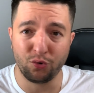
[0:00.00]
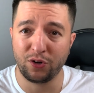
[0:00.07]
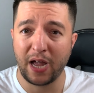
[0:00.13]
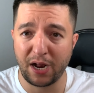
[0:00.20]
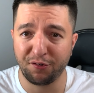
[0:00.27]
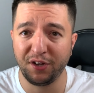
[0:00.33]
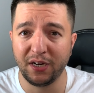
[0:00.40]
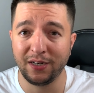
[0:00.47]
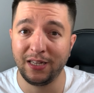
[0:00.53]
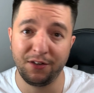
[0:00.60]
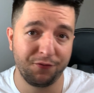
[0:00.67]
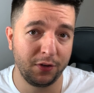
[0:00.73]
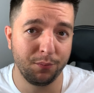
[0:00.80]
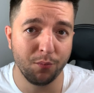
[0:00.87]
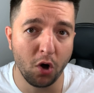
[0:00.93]
career
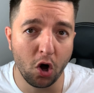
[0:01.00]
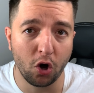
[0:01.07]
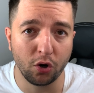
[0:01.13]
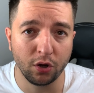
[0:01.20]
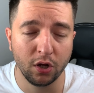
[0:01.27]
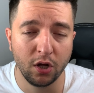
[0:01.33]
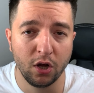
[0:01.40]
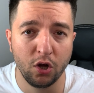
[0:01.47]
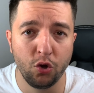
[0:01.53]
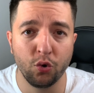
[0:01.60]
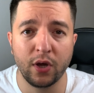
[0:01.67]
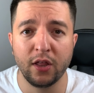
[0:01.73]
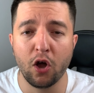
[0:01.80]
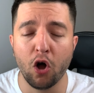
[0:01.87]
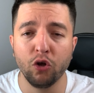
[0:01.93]
even more, you
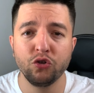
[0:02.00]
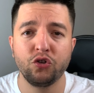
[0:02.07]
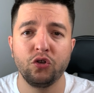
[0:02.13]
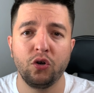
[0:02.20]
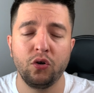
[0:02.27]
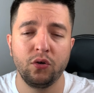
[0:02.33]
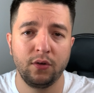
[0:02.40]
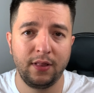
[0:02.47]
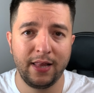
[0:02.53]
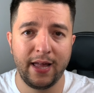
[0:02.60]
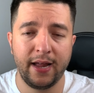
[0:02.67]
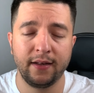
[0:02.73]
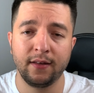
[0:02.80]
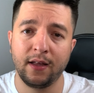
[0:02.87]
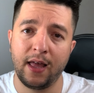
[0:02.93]
can also
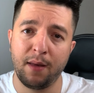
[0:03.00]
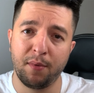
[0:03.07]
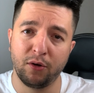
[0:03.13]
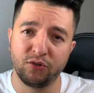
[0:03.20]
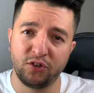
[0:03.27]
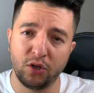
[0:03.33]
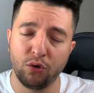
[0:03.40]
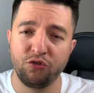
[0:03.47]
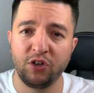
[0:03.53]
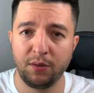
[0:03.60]
learn about social